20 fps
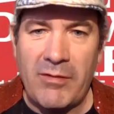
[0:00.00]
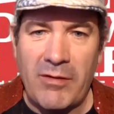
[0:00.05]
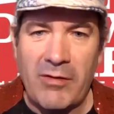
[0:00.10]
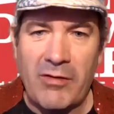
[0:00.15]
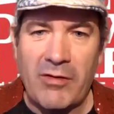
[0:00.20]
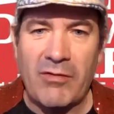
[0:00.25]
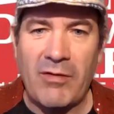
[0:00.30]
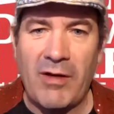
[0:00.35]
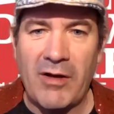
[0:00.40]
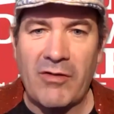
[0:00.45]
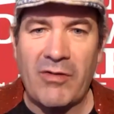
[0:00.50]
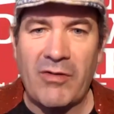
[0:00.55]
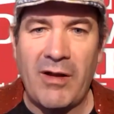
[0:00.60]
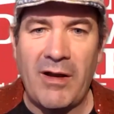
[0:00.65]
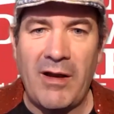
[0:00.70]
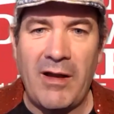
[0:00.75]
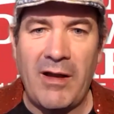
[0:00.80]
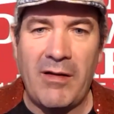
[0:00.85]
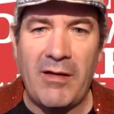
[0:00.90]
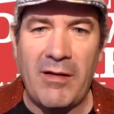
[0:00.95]

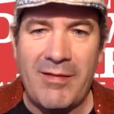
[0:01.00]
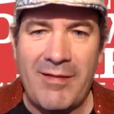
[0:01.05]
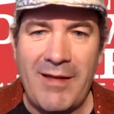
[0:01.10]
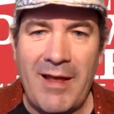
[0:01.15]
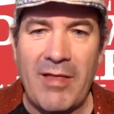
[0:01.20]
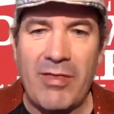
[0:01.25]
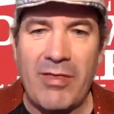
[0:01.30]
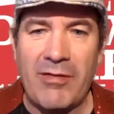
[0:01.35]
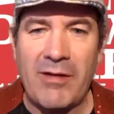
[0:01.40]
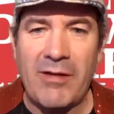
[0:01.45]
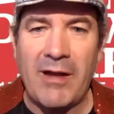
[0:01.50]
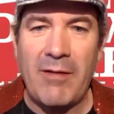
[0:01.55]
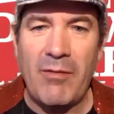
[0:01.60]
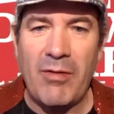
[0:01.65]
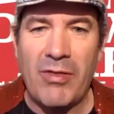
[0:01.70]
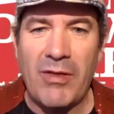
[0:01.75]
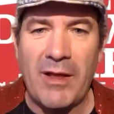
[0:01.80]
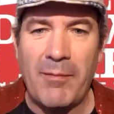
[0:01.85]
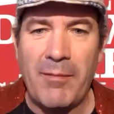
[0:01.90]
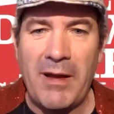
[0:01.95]
destruction and the deaths and
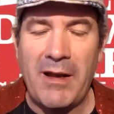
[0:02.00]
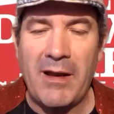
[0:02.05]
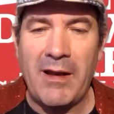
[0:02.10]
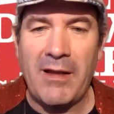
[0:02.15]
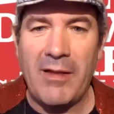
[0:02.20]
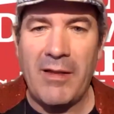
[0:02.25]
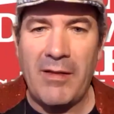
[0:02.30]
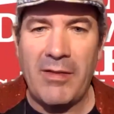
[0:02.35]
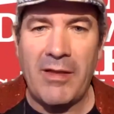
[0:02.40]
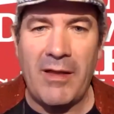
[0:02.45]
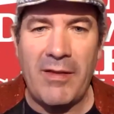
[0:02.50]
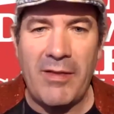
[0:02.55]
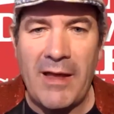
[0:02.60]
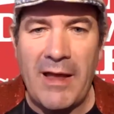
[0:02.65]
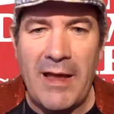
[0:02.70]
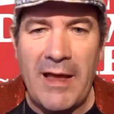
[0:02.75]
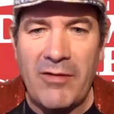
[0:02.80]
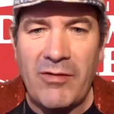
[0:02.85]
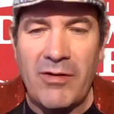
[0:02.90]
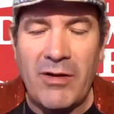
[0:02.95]
everything, I mean,
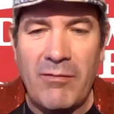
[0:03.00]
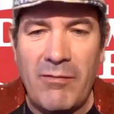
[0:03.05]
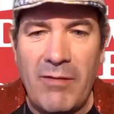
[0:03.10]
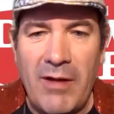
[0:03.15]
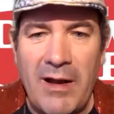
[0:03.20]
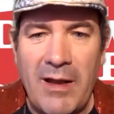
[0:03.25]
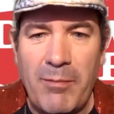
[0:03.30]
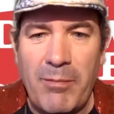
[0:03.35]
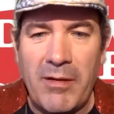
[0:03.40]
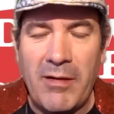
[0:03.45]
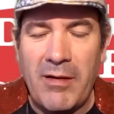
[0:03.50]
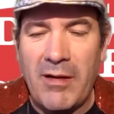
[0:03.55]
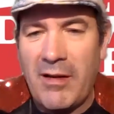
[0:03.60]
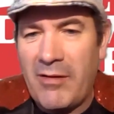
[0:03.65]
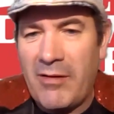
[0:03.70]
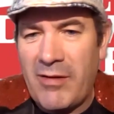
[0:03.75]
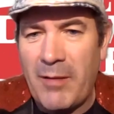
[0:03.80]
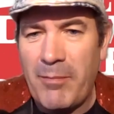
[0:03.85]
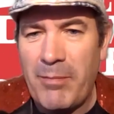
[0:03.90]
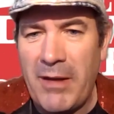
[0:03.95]
that hasn't really,
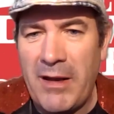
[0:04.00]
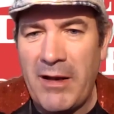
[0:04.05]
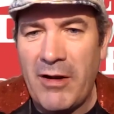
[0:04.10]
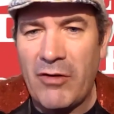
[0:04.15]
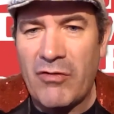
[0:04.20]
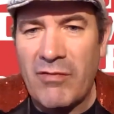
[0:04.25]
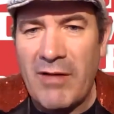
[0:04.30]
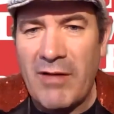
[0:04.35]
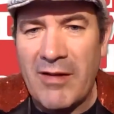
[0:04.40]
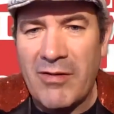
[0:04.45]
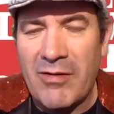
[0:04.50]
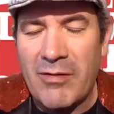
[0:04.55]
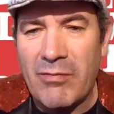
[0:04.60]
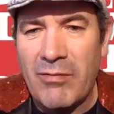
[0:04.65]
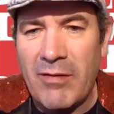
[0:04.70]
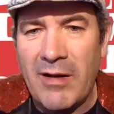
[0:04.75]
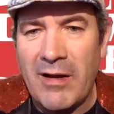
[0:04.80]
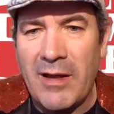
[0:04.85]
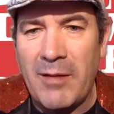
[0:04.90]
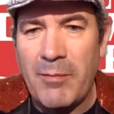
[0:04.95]
has that been
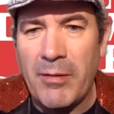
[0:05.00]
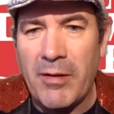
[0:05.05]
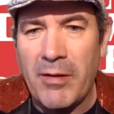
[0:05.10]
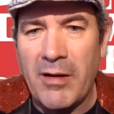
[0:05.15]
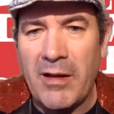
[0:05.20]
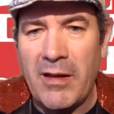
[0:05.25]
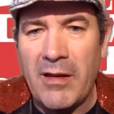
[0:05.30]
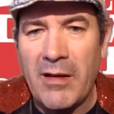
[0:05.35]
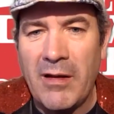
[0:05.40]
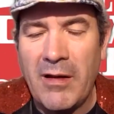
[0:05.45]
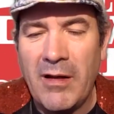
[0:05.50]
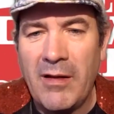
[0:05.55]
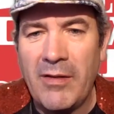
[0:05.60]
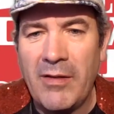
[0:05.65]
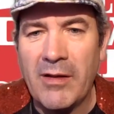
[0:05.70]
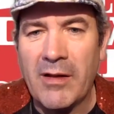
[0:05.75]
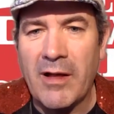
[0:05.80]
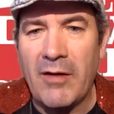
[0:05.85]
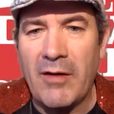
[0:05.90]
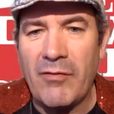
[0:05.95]
addressed really by
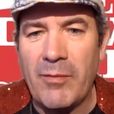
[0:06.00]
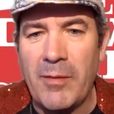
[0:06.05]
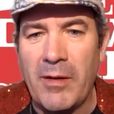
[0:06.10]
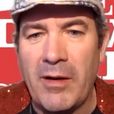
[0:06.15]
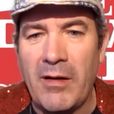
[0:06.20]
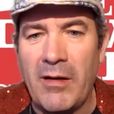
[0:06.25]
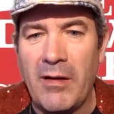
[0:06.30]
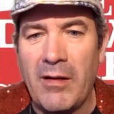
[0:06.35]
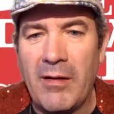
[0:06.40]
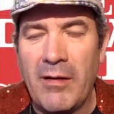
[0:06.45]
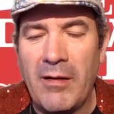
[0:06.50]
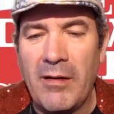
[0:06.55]
the government?